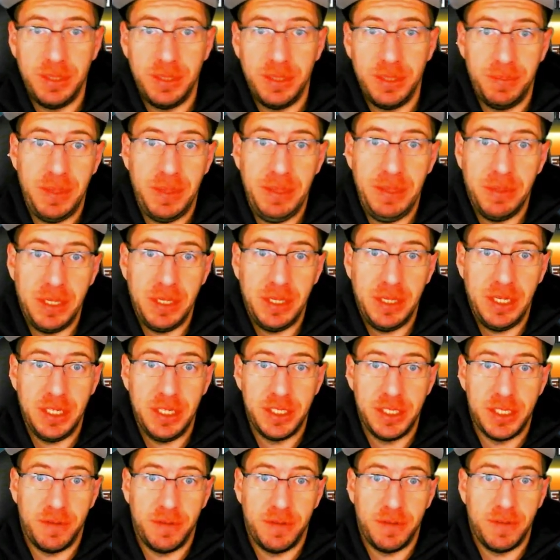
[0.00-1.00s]
the people in your
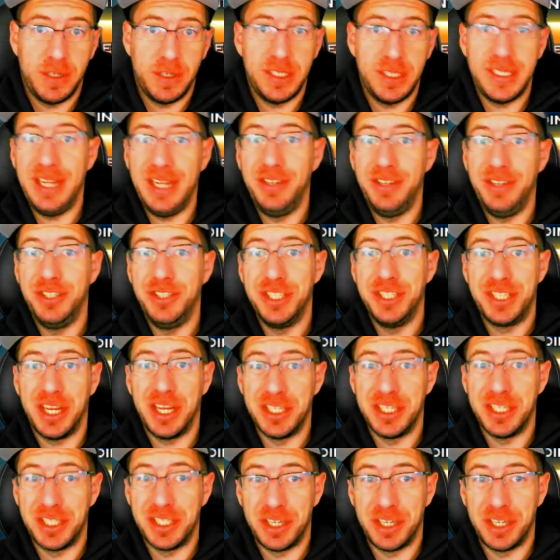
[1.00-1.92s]
server say you just got